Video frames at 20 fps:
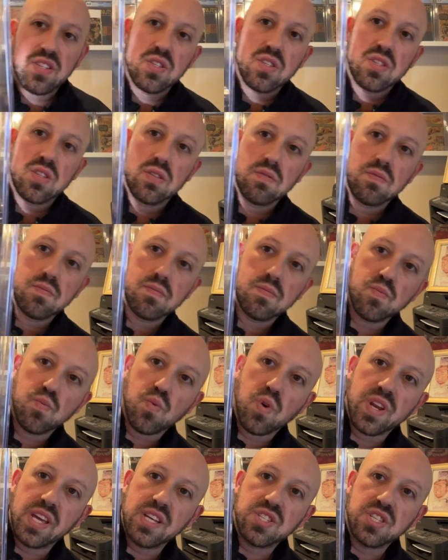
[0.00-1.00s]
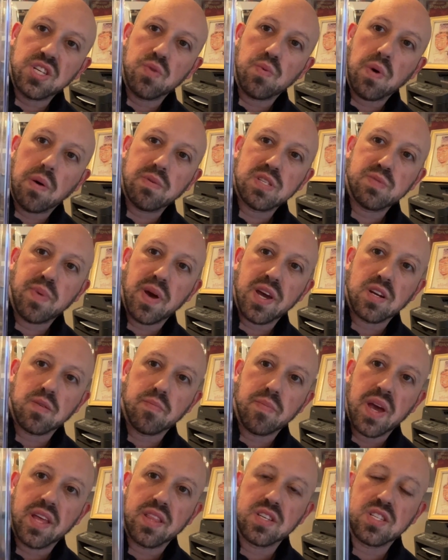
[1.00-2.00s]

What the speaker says: is 118 Web of Spider-Man. This